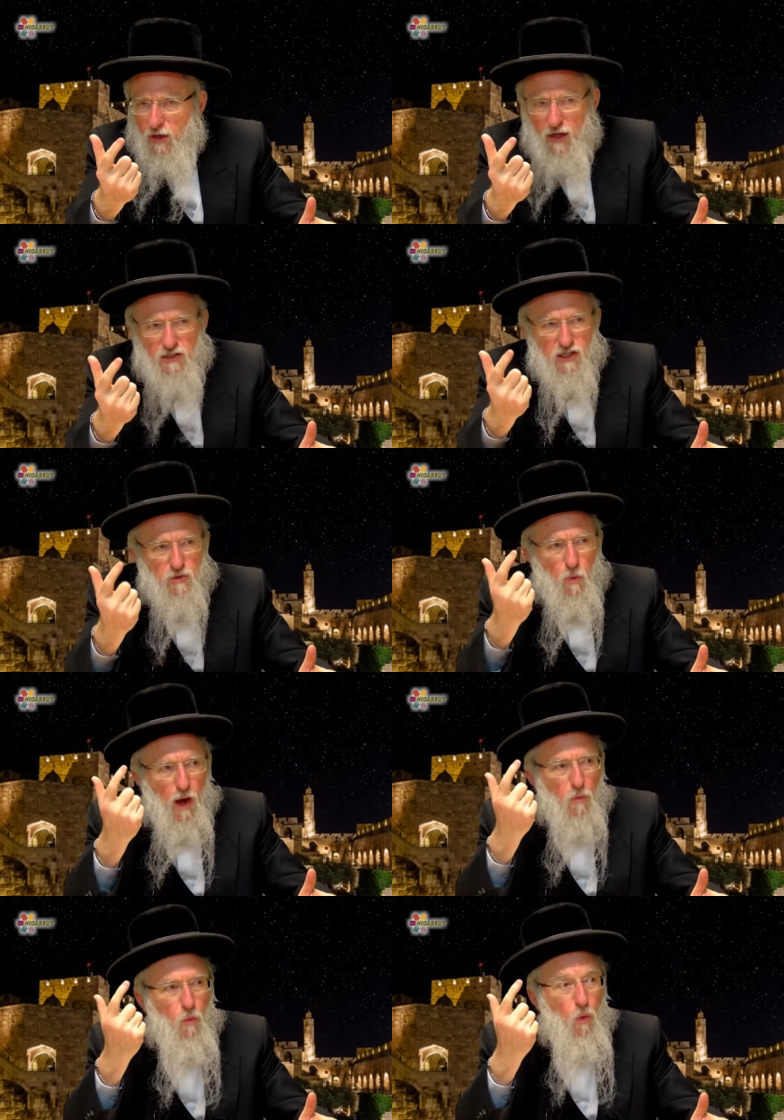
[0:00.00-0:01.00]
He says,
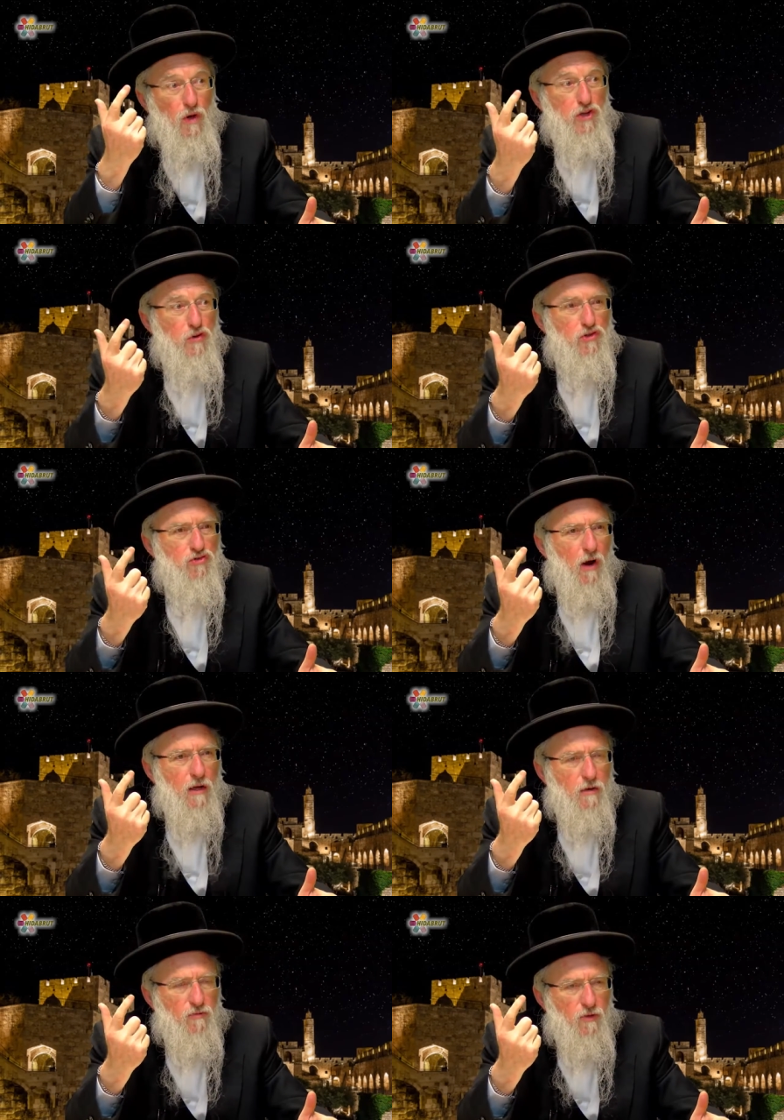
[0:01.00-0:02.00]
why would you
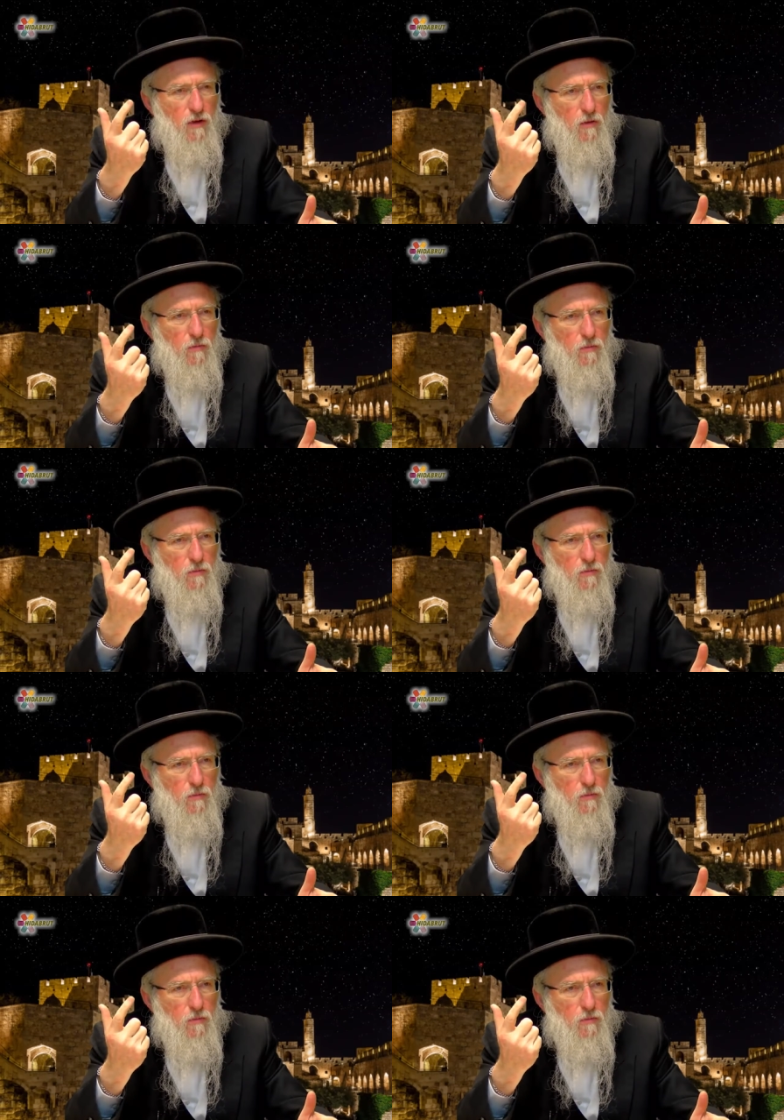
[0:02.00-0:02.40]
strike your fellow?